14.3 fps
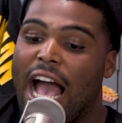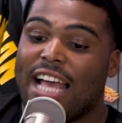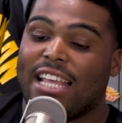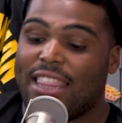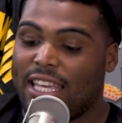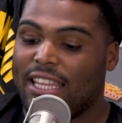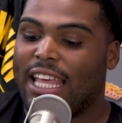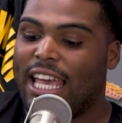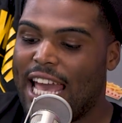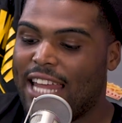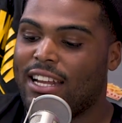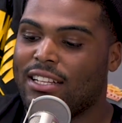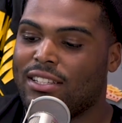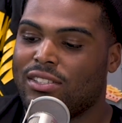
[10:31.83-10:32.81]
I think they
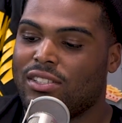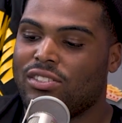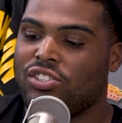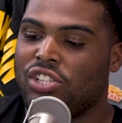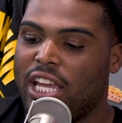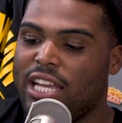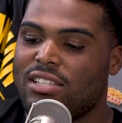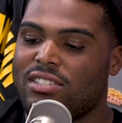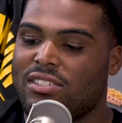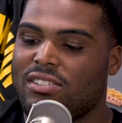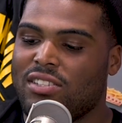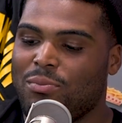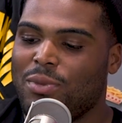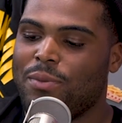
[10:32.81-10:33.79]
had a chance
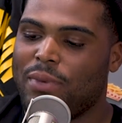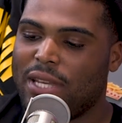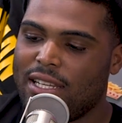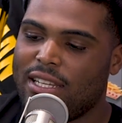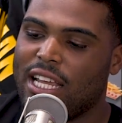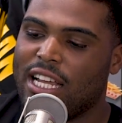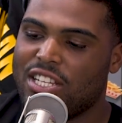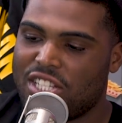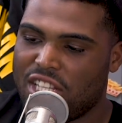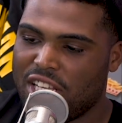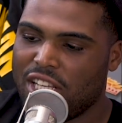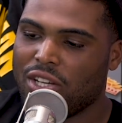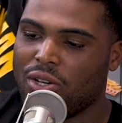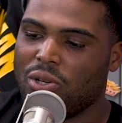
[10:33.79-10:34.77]
to be beaten
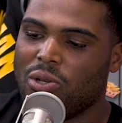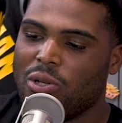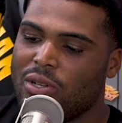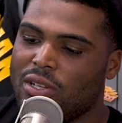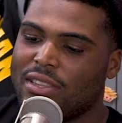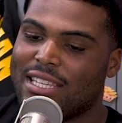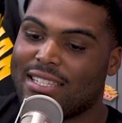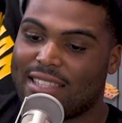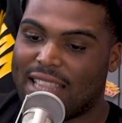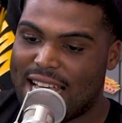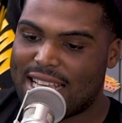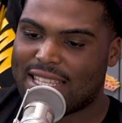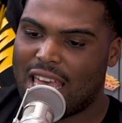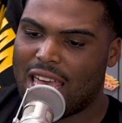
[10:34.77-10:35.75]
until this
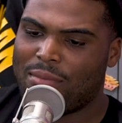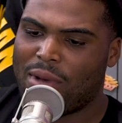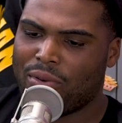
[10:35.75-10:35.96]
last game.